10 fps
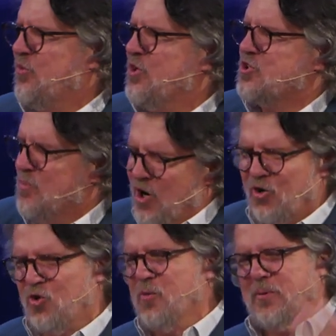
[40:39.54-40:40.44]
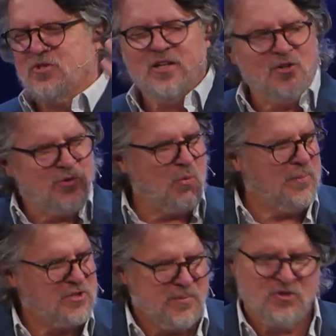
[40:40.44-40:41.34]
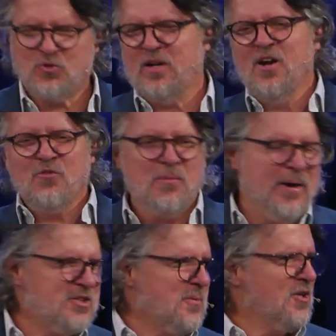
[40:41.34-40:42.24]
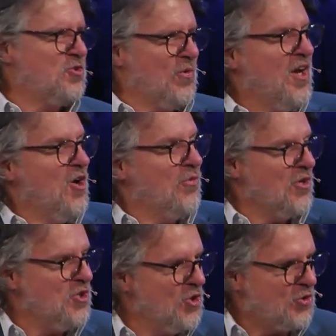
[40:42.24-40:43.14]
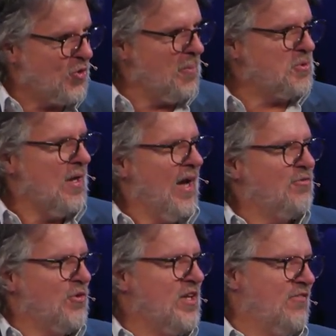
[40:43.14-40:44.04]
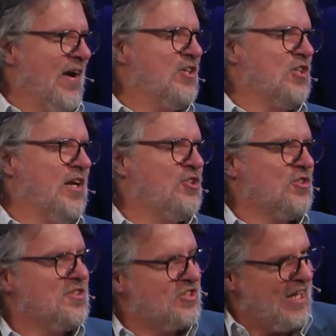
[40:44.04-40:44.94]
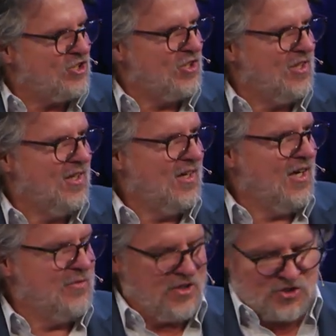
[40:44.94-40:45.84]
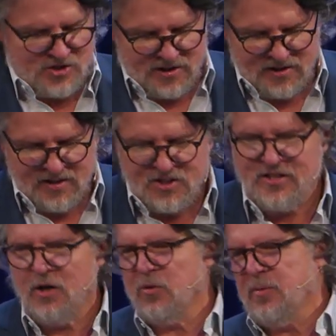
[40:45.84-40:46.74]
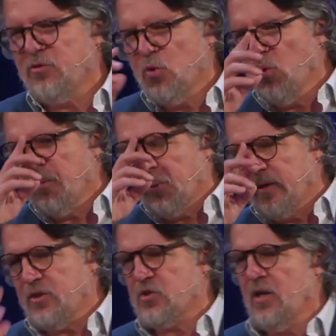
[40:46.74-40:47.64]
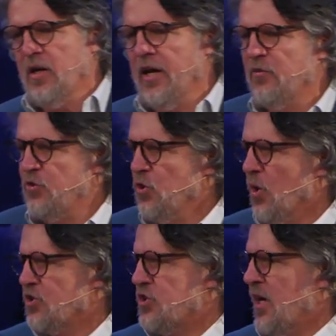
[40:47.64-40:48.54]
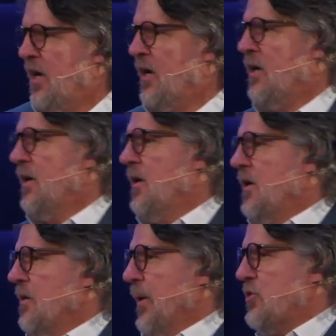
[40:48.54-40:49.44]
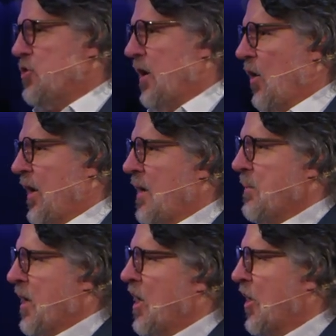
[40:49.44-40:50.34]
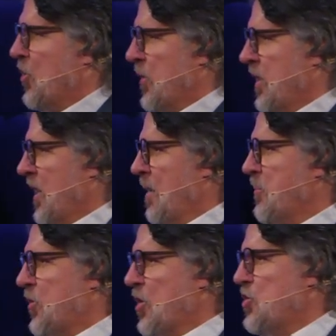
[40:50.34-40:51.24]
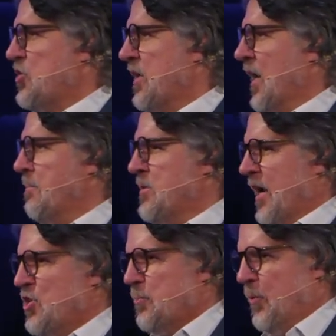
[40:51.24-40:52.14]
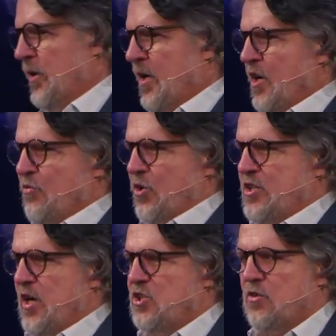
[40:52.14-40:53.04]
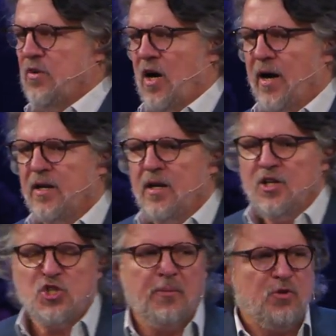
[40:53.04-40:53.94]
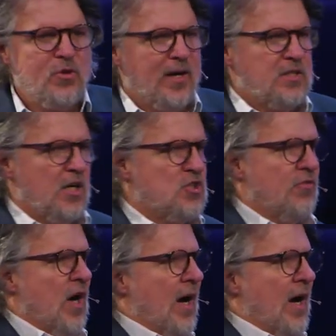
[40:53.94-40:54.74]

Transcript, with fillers: your small group. It's needed for women's ministry, for men's ministry, for youth groups, and for the evangelization of this city. Stand with me if you would, please. And if you are saying, Pastor Gary, I'm hungry and I'm thirsty and I'm desperate for a touch of God, some of you, that touch of God